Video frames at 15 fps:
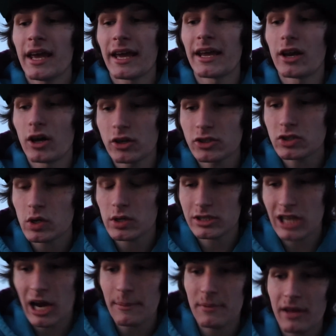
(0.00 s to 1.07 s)
And also on
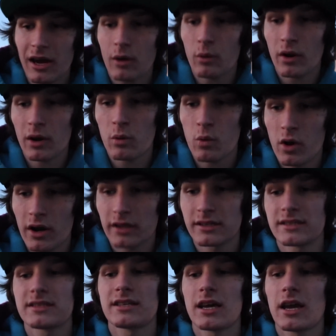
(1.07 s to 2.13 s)
top of that, what I wanted
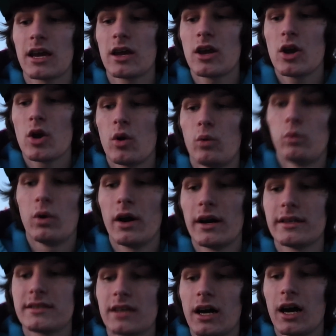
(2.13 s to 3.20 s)
to say
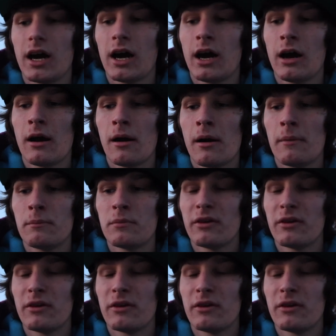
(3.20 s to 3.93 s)
was uh,